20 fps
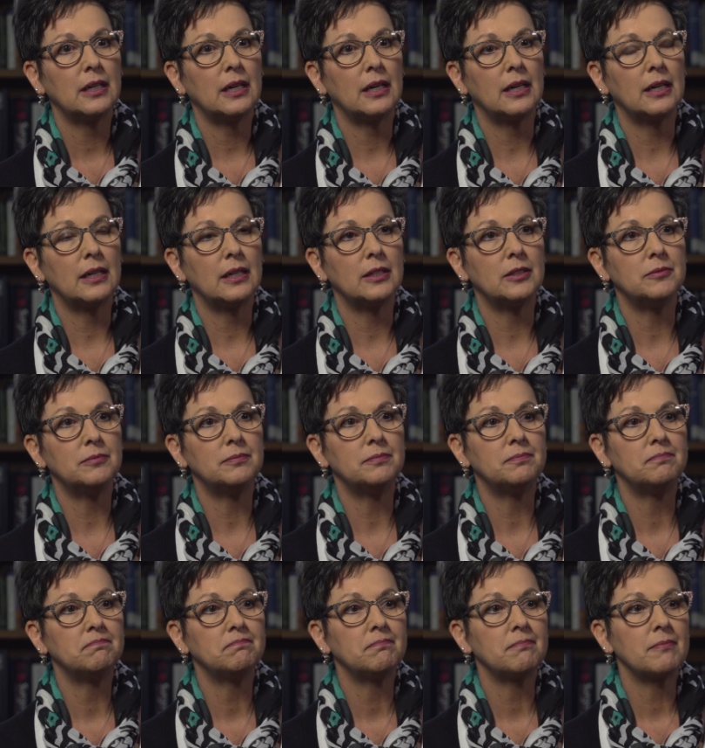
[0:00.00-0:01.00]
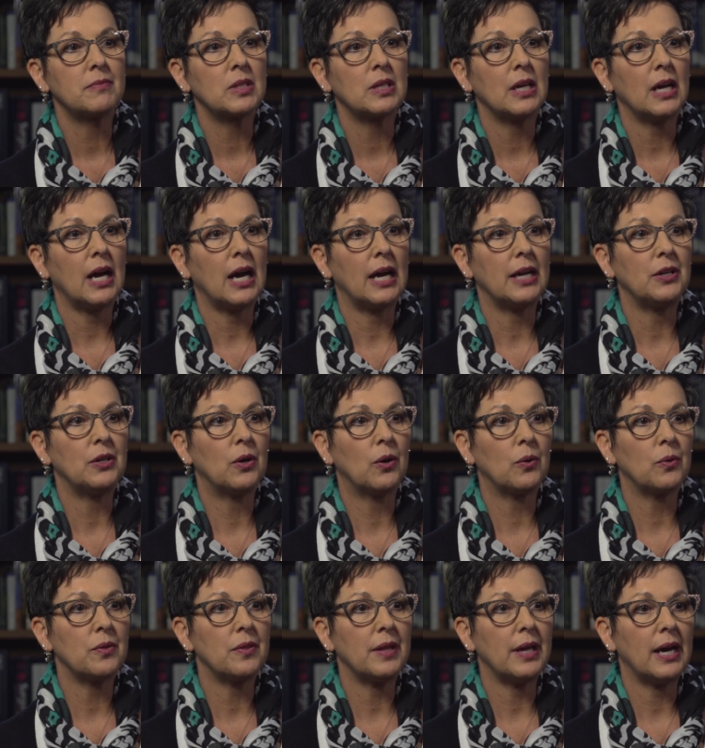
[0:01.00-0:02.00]
Um, I
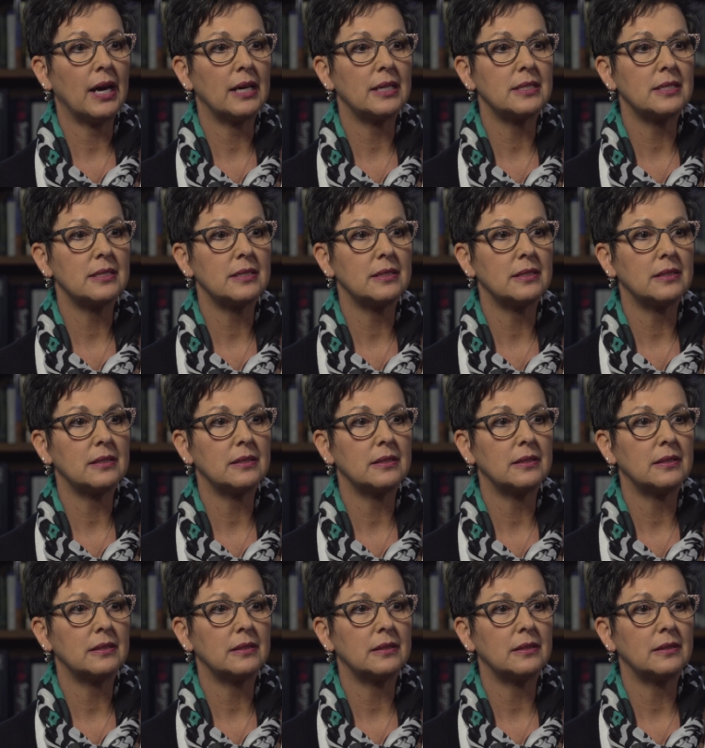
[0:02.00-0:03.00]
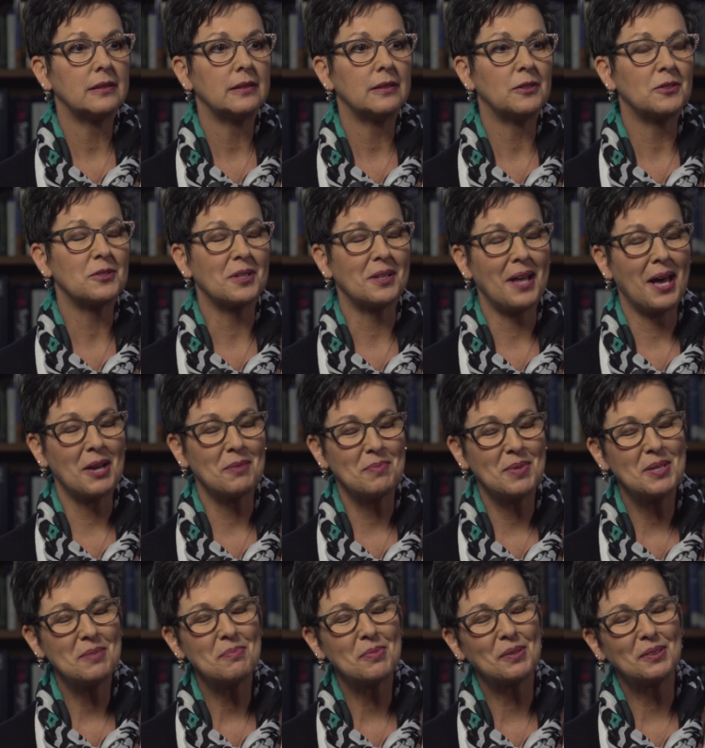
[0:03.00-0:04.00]
know that there's a lot of
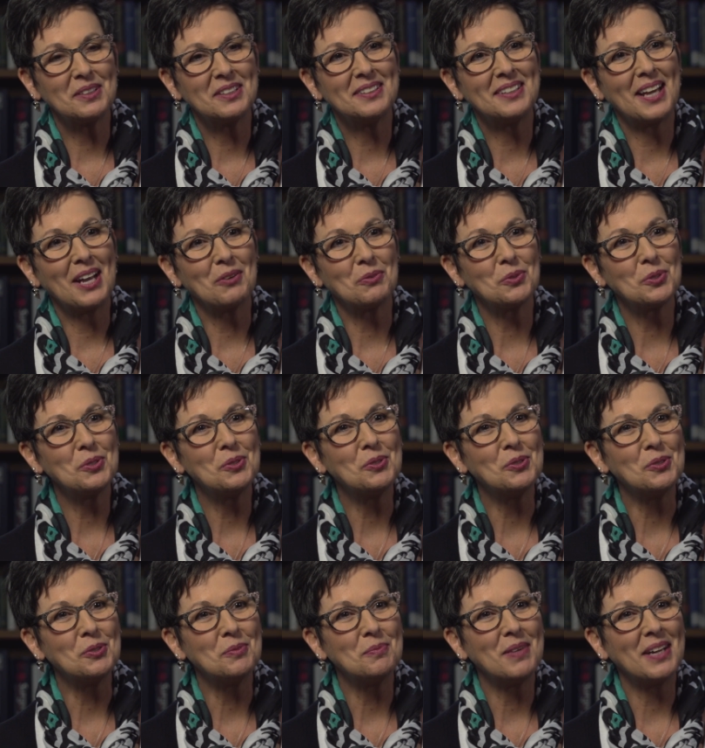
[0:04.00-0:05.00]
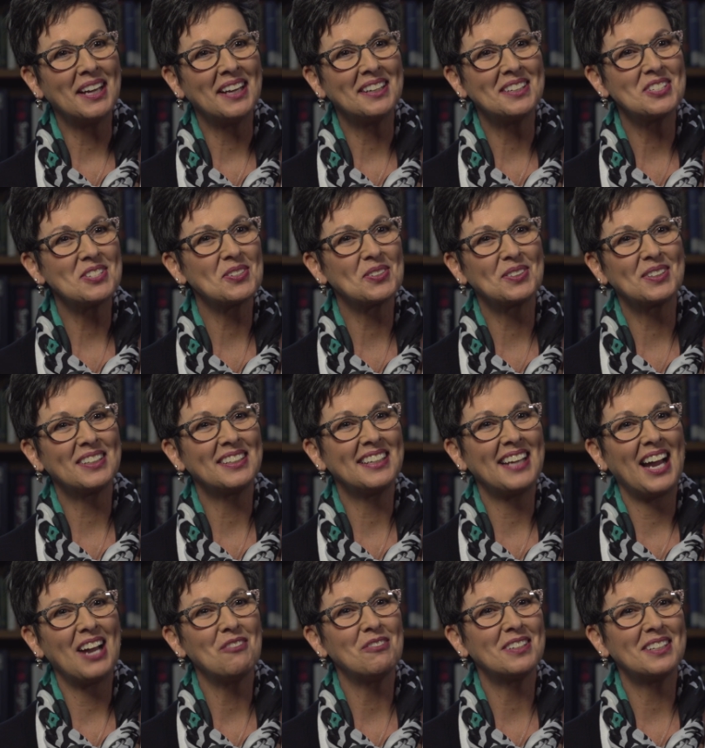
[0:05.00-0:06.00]
people in that room, and certainly
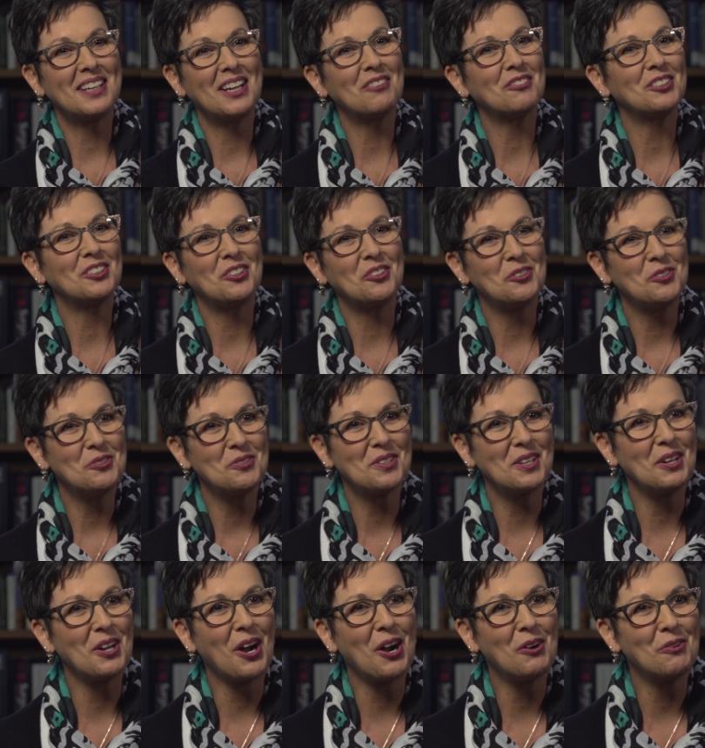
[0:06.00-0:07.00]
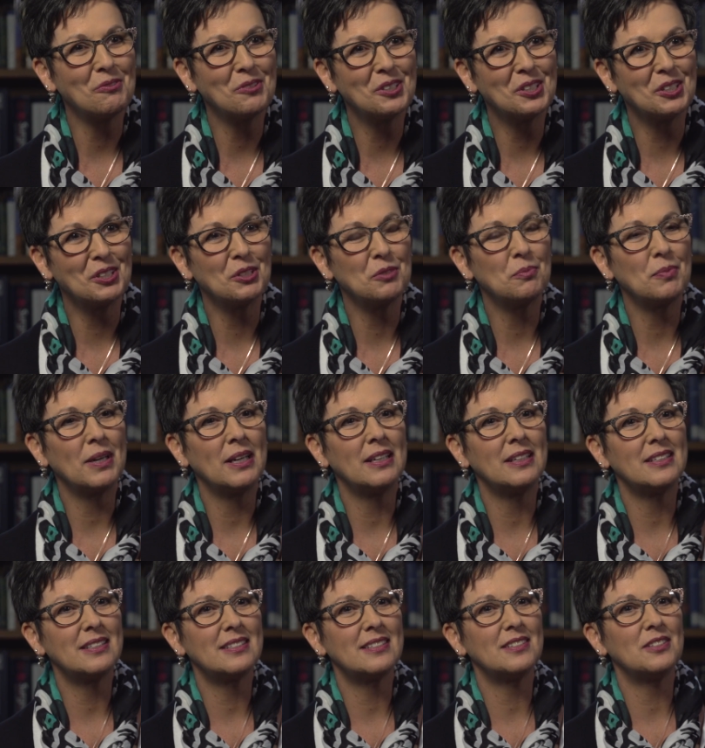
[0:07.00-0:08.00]
I would never know who they all were, but
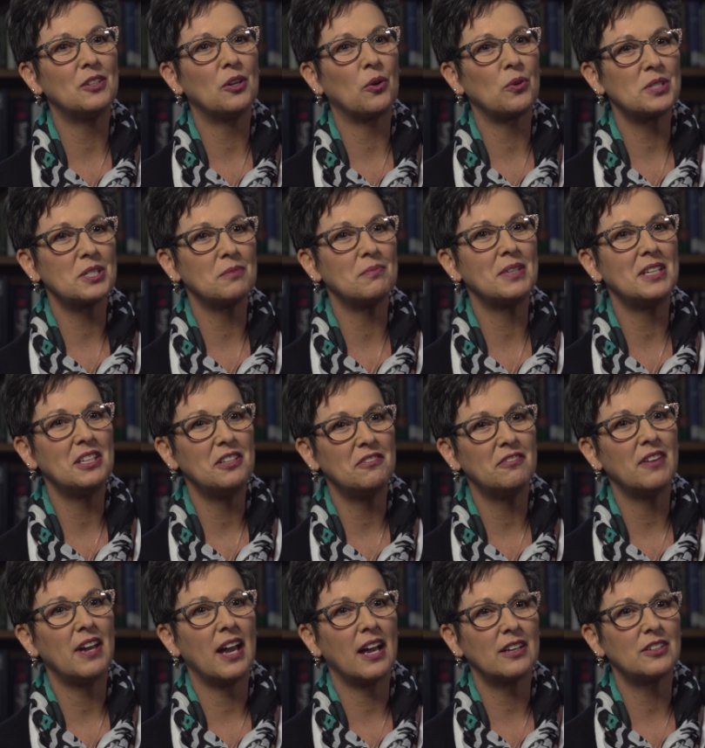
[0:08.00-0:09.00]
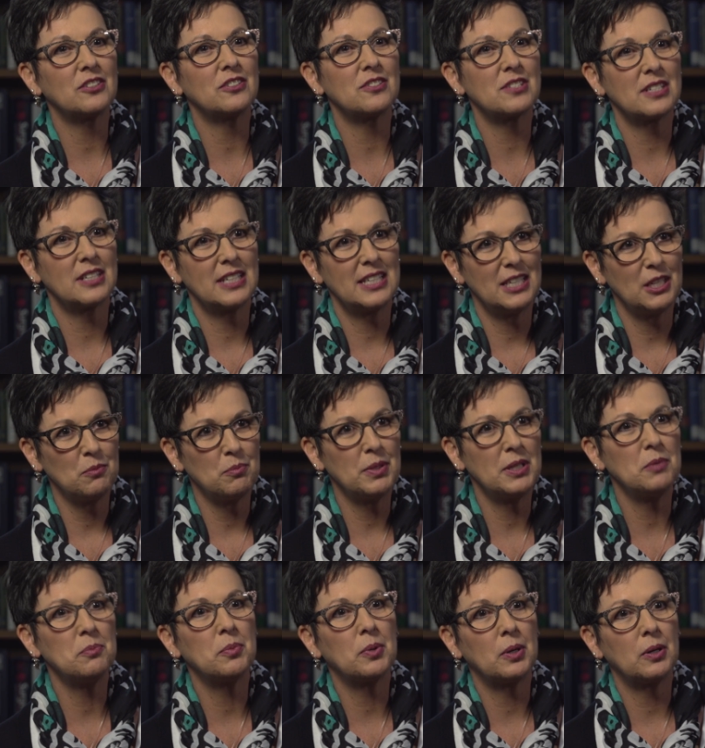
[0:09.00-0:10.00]
to know some key factors and key
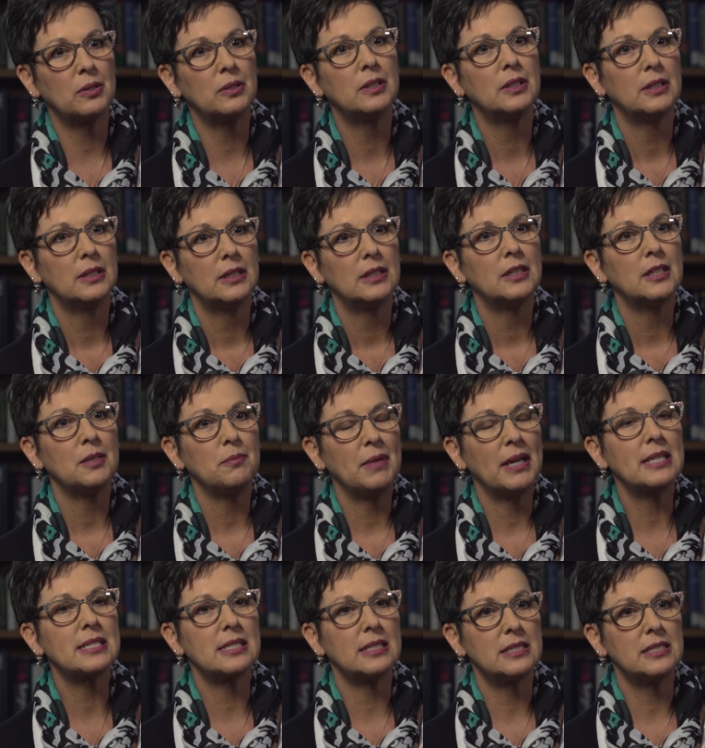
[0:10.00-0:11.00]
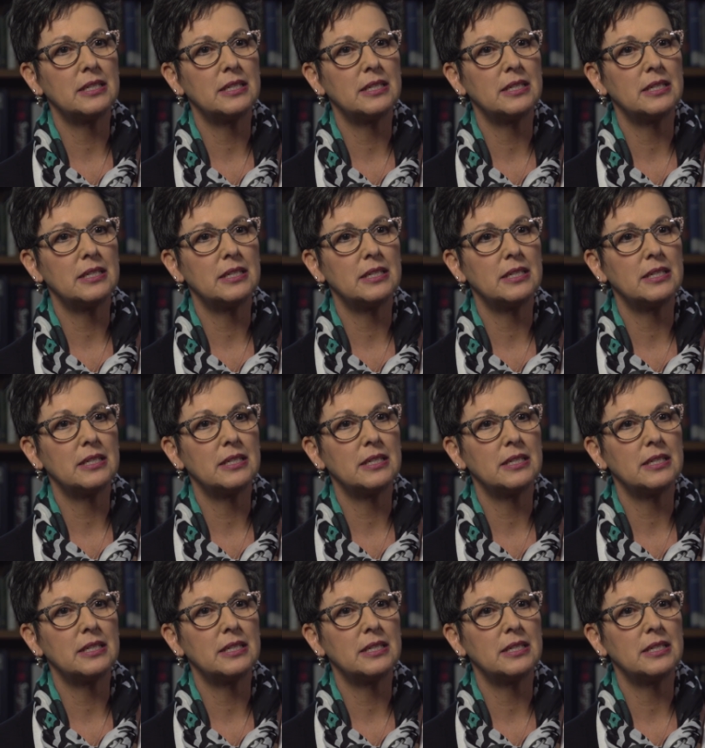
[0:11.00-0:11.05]
people makes a